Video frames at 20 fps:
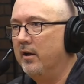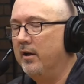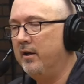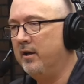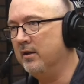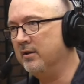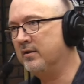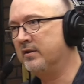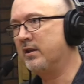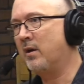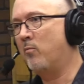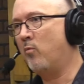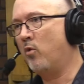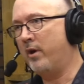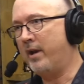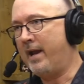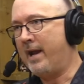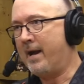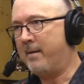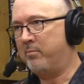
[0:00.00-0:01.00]
it is
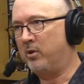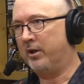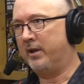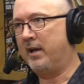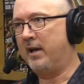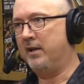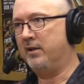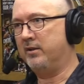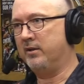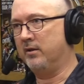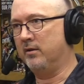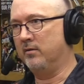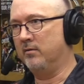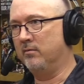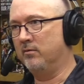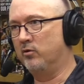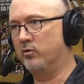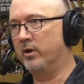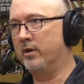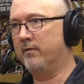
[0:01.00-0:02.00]
somewhat
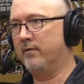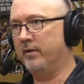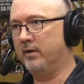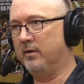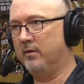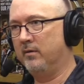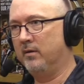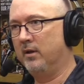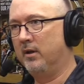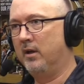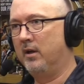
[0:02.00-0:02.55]
application driven